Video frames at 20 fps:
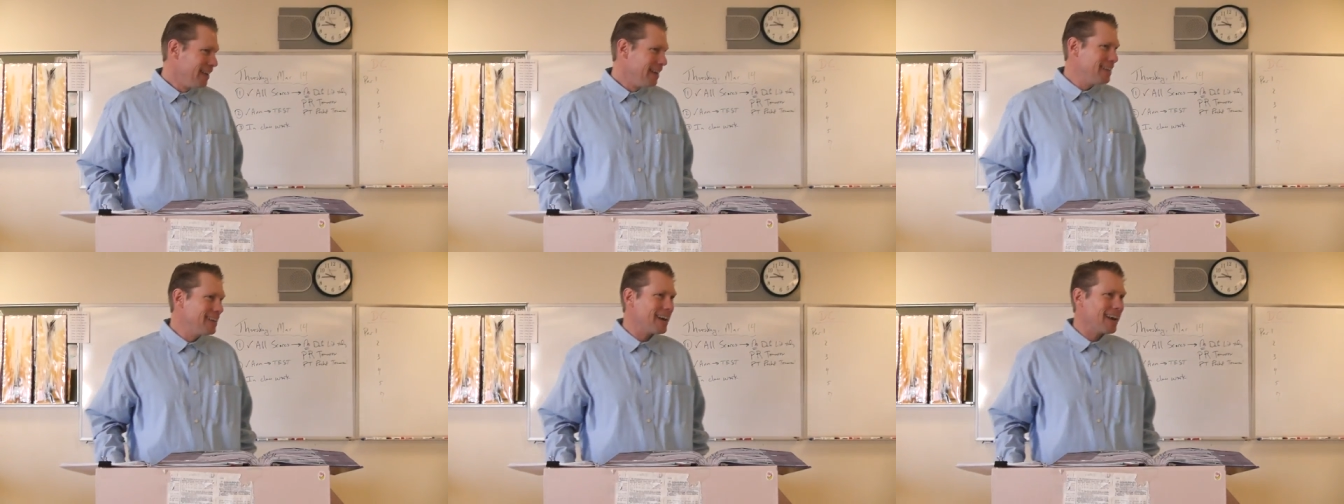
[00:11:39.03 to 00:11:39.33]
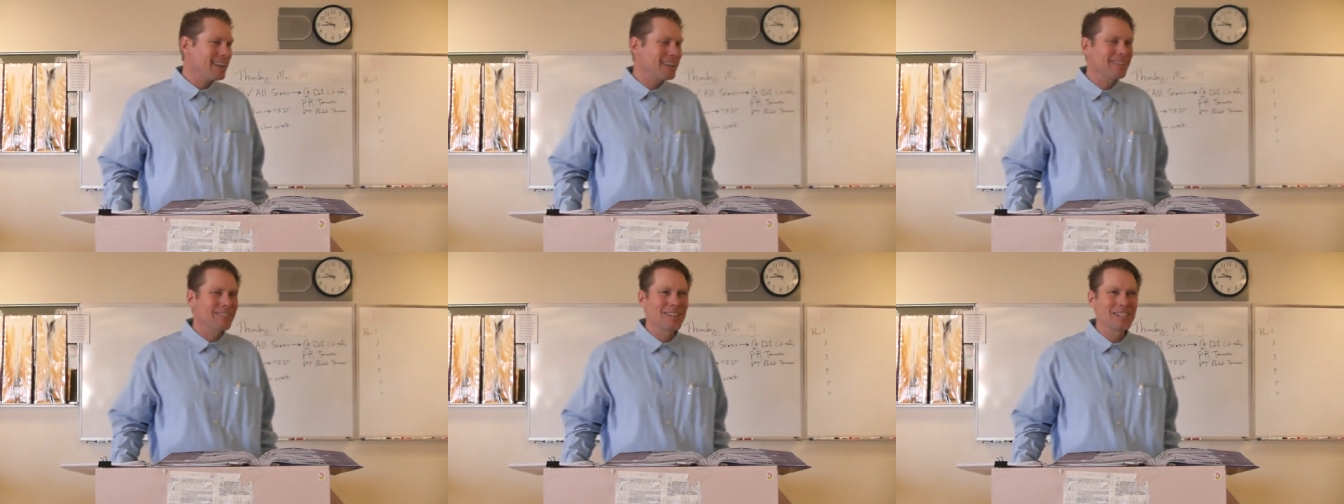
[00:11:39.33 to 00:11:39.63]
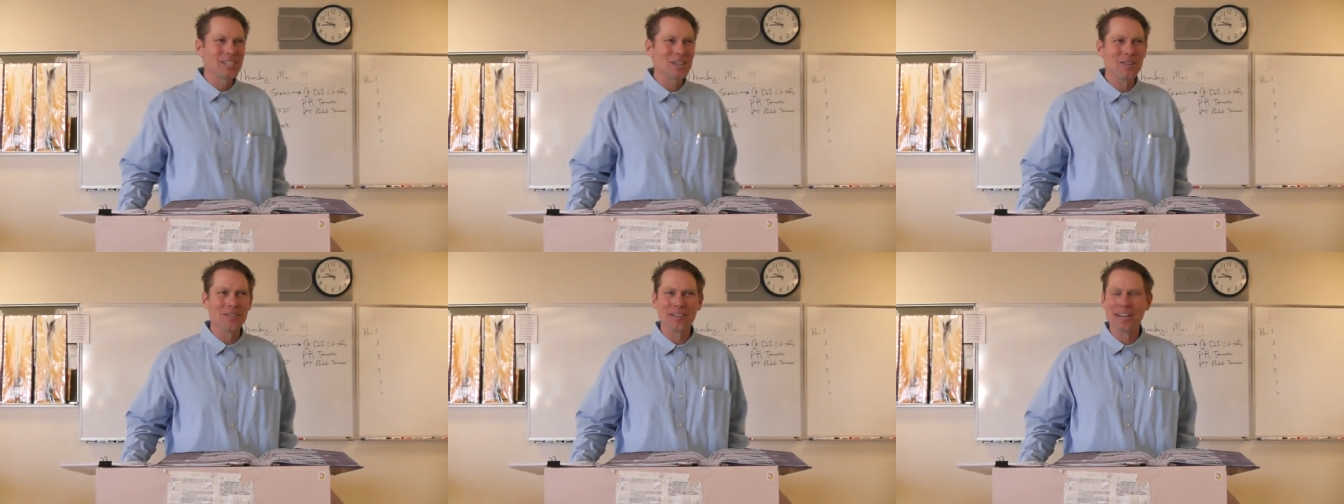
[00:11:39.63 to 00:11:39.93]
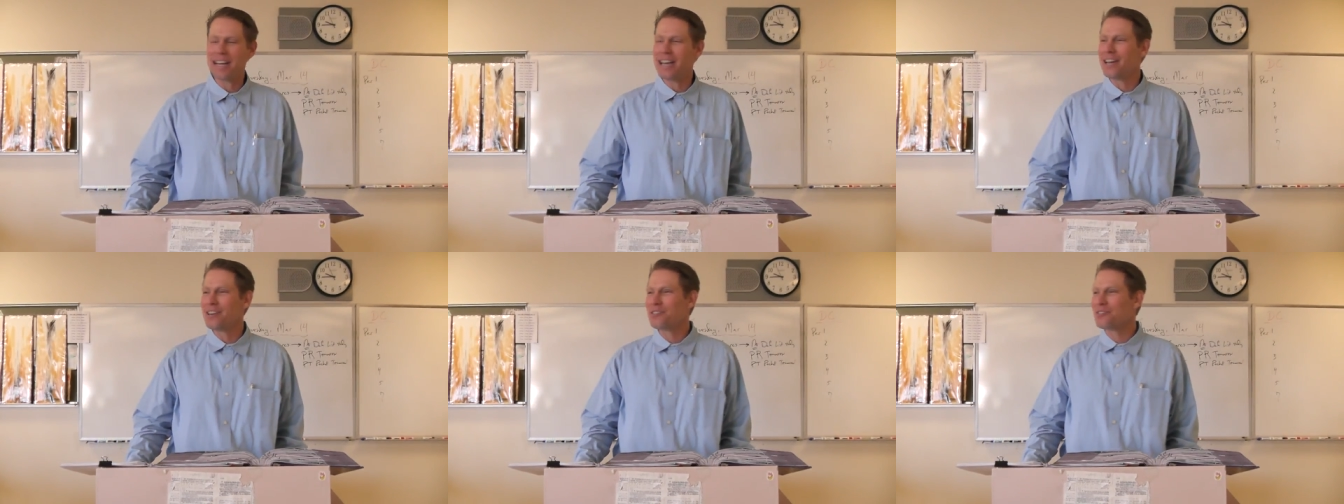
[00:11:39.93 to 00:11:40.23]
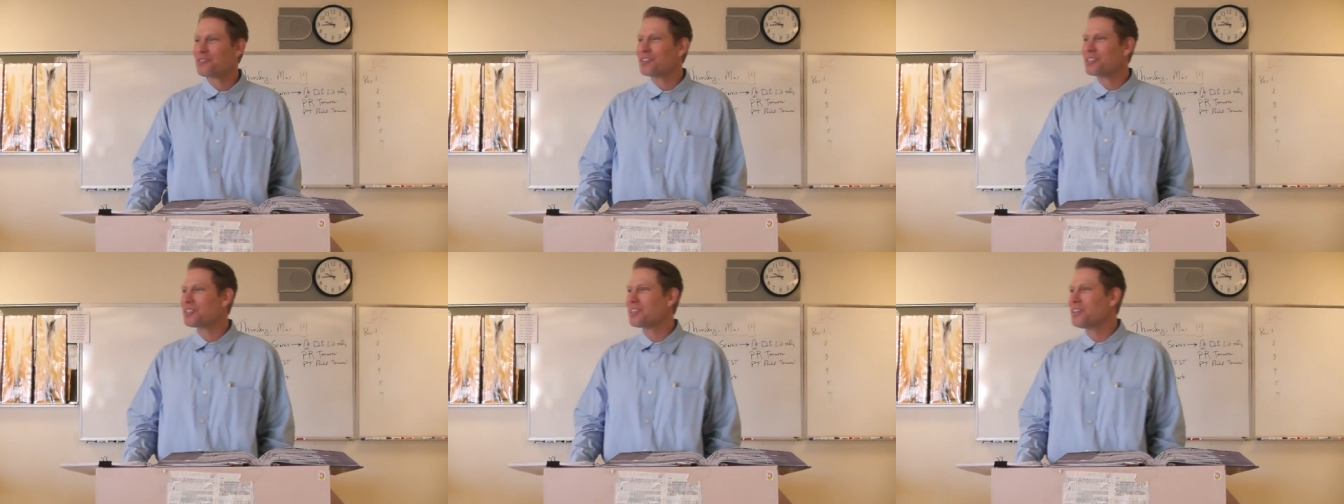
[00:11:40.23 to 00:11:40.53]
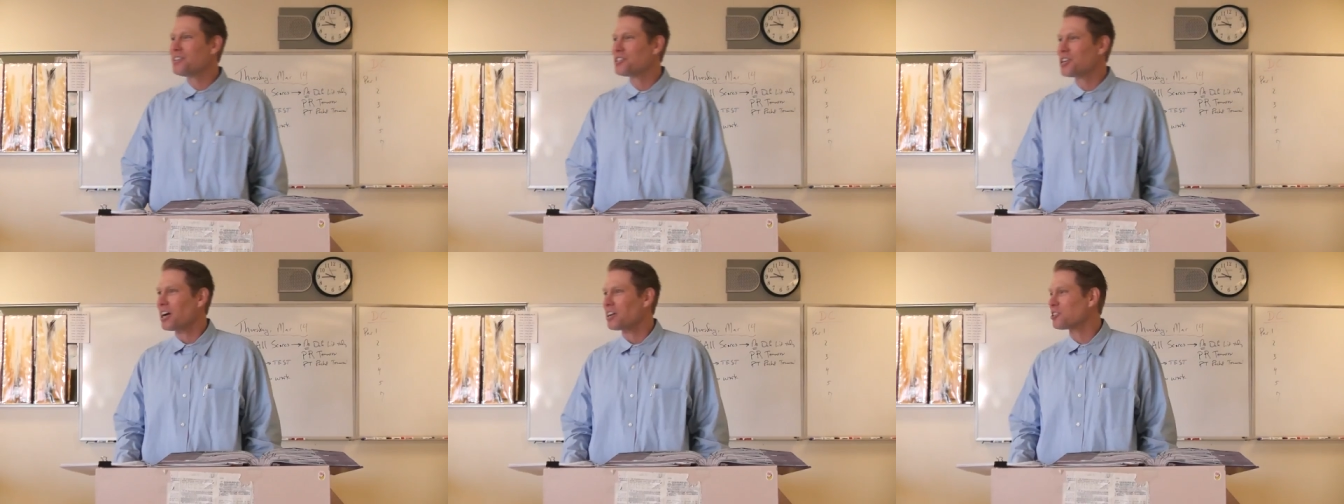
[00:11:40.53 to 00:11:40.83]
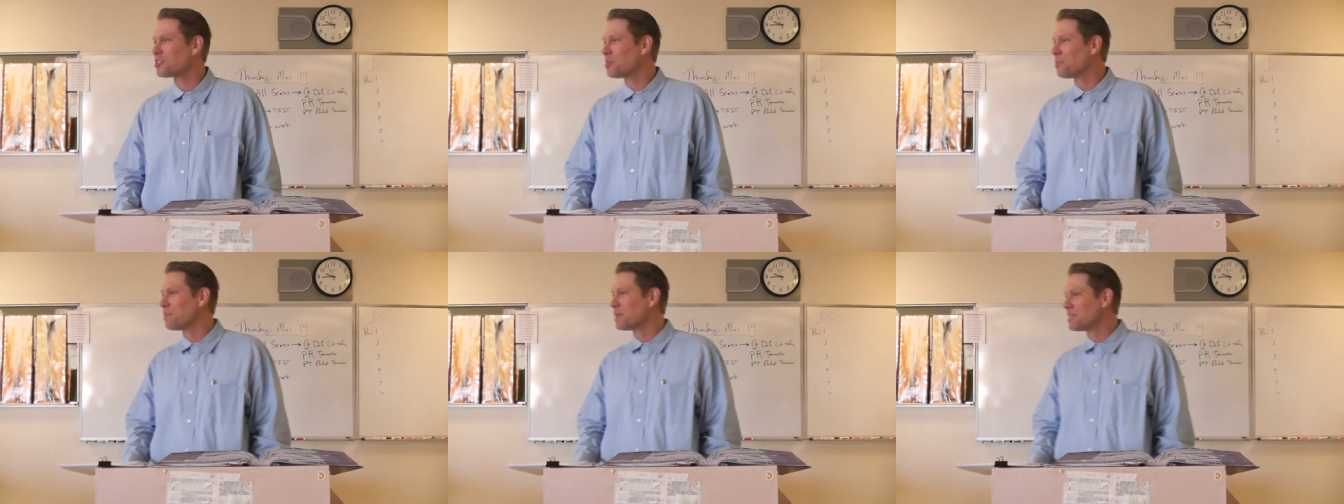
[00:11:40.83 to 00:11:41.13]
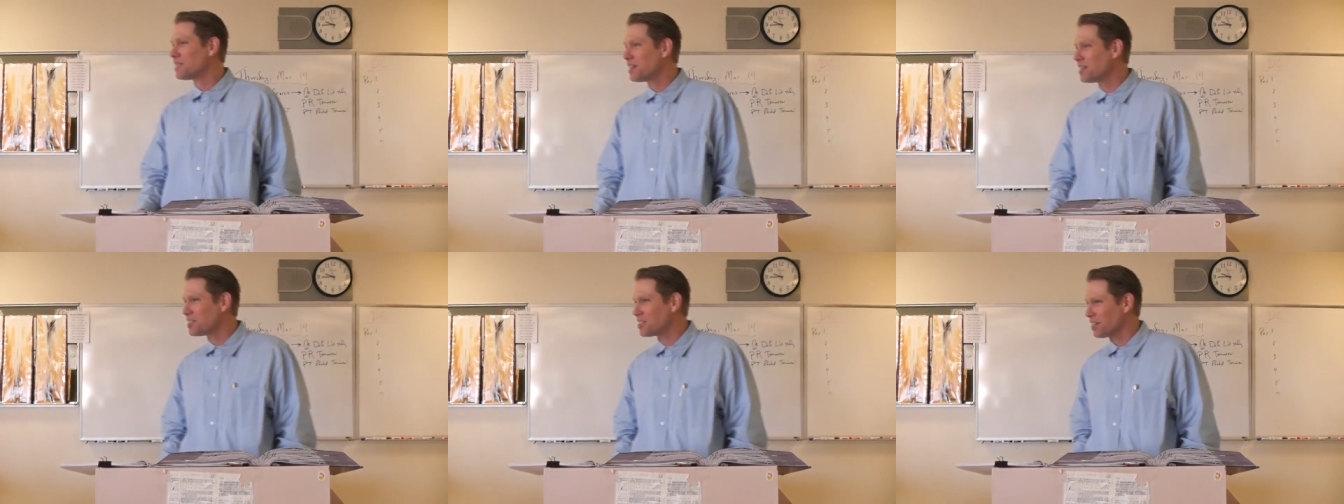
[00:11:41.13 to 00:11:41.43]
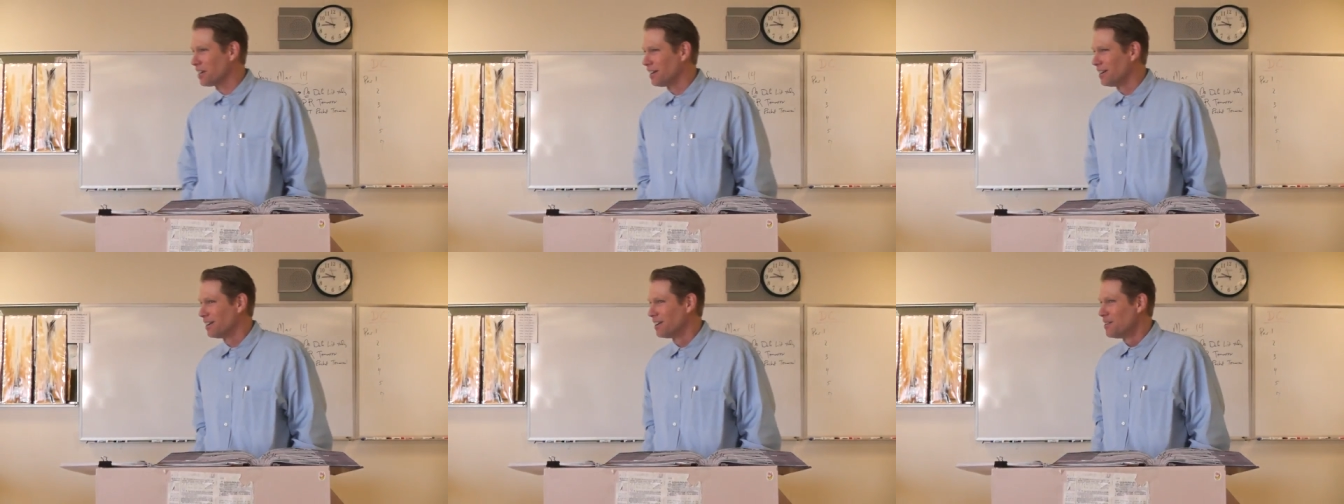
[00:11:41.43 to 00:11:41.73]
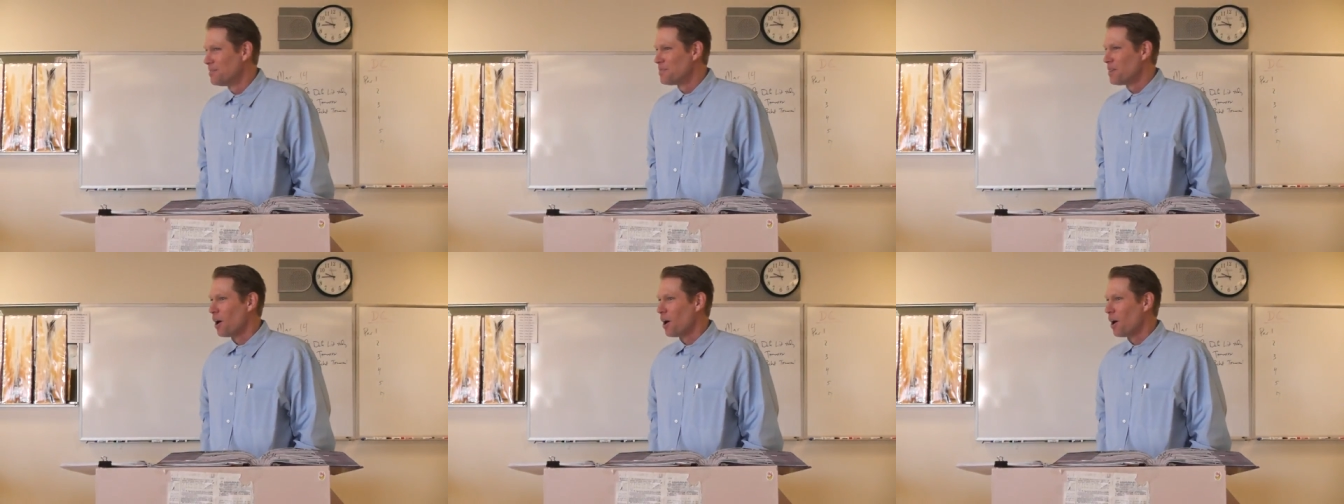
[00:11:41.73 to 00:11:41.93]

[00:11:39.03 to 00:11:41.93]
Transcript: In other words, you have an interesting juxtaposition.